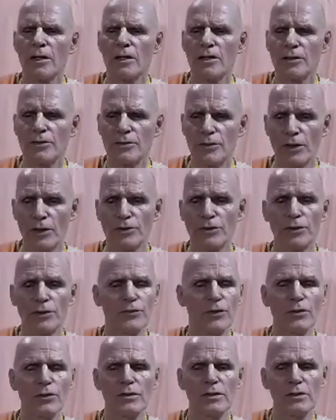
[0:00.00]
Such
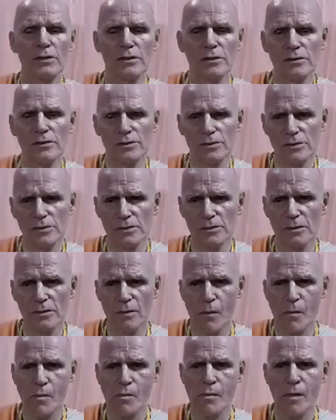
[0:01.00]
devotees,
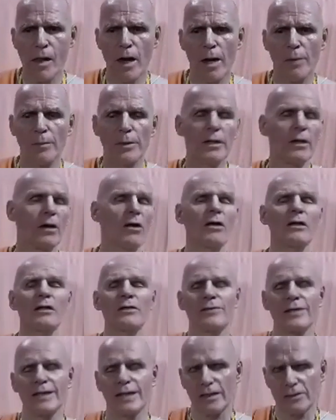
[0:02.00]
I mean all
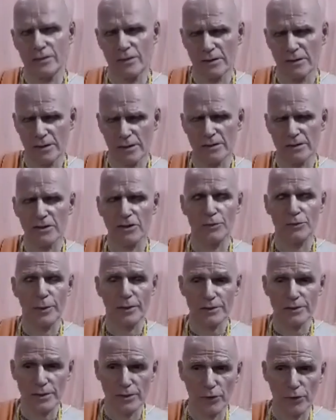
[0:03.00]
living entities,
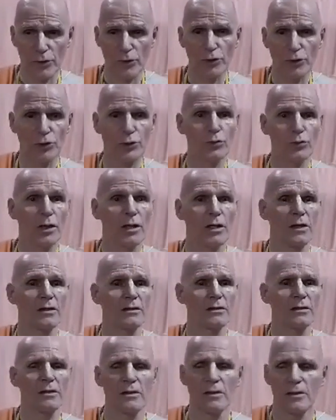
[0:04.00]
especially those who
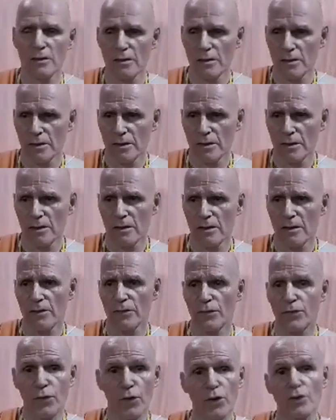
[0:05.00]
are
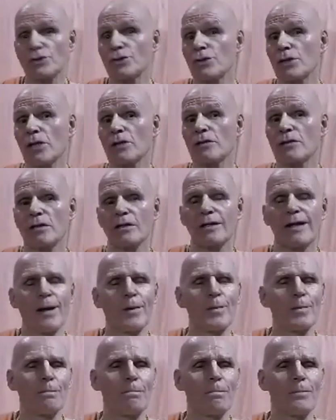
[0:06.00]
fortunate to
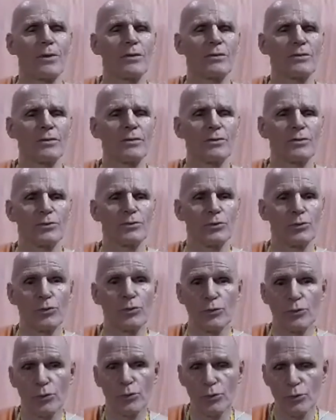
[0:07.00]
come
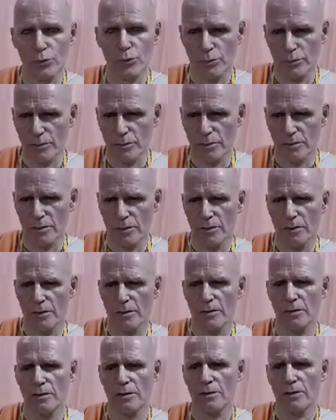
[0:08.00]
to
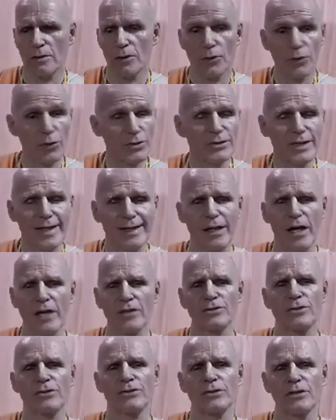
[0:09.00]
Krishna
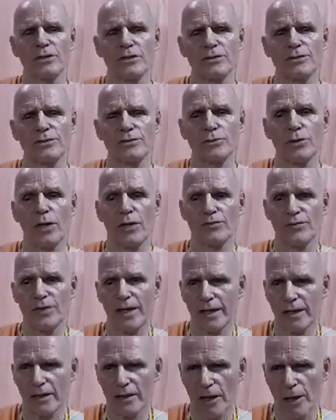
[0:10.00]
consciousness, who have
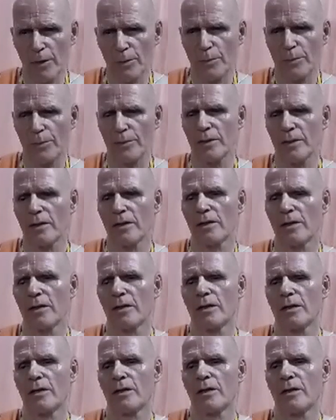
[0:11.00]
taken up
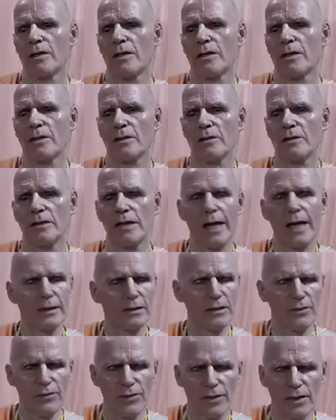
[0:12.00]
the
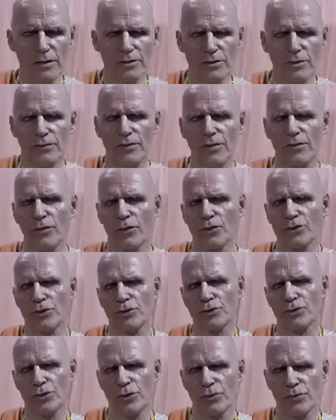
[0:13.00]
activities of devotional
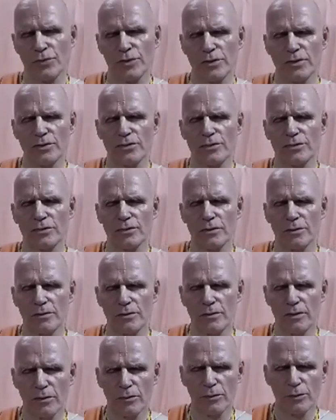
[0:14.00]
service,
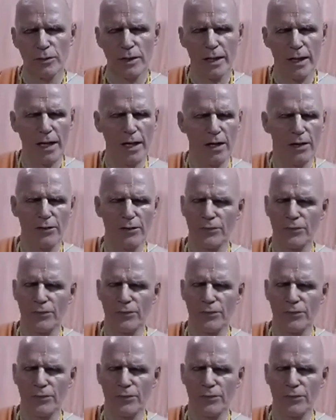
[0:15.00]
who have